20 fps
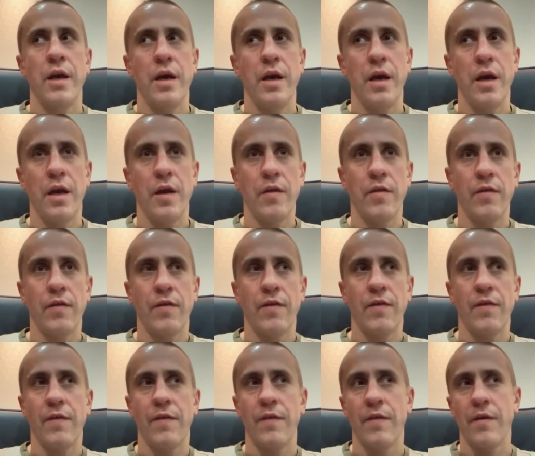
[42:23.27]
and
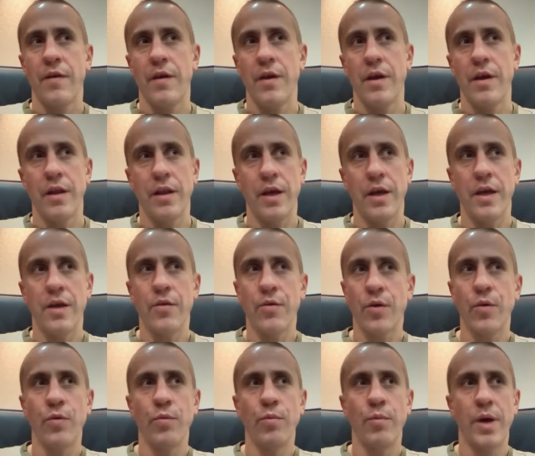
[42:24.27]
like
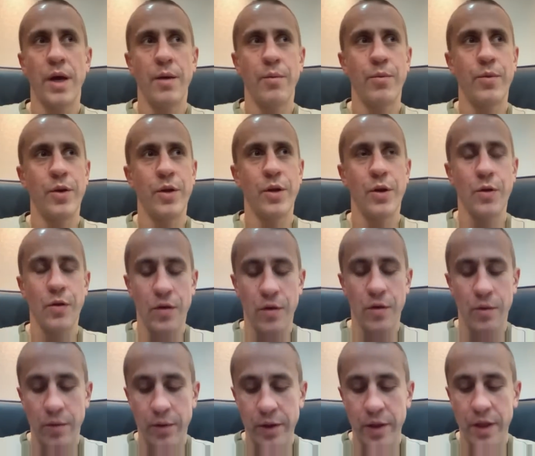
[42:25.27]
roadmap, you know.
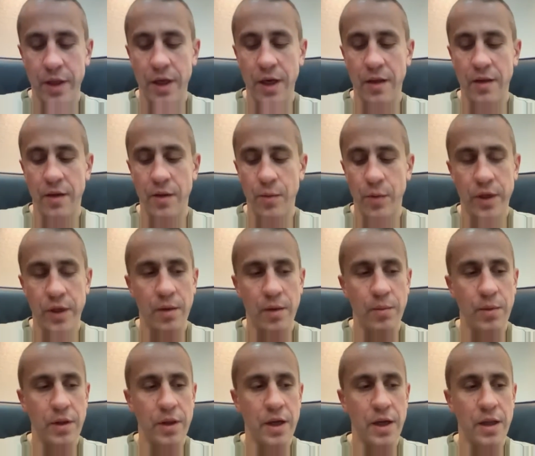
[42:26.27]
So we're discussing what
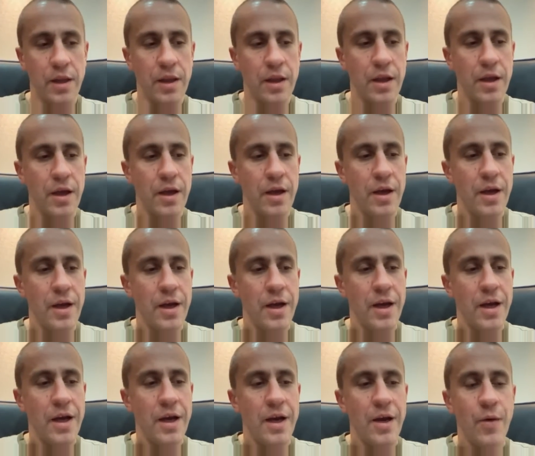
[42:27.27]
can be done
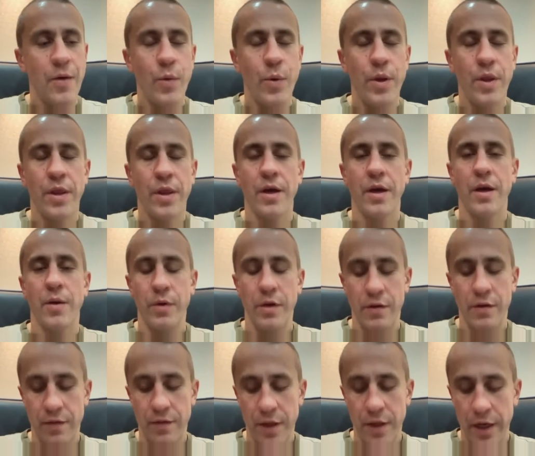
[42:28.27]
with
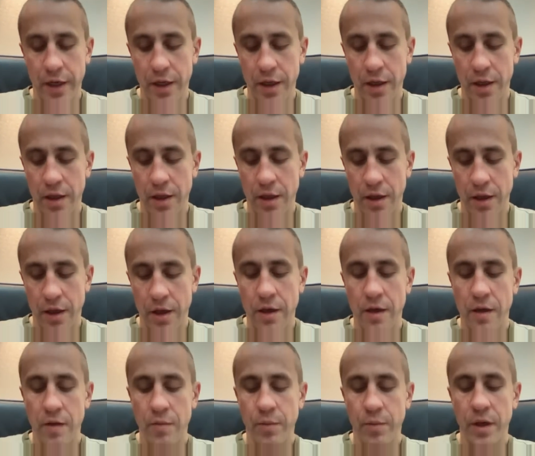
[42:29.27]
waste ducts.
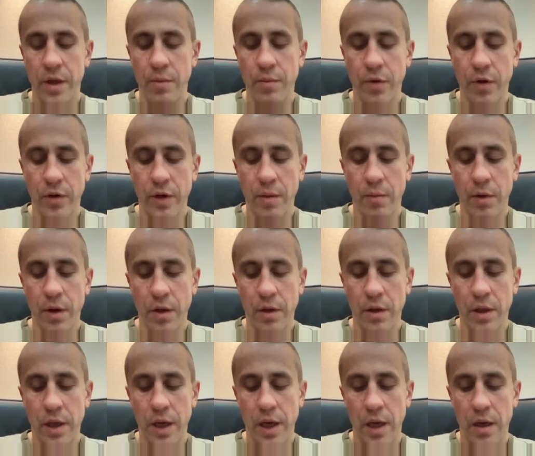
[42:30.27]
He's playing
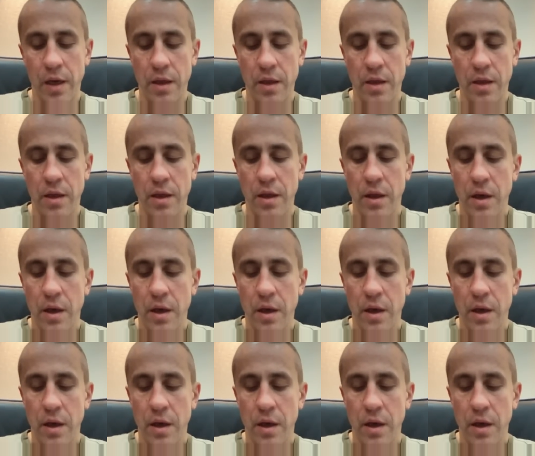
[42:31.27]
Pokemon as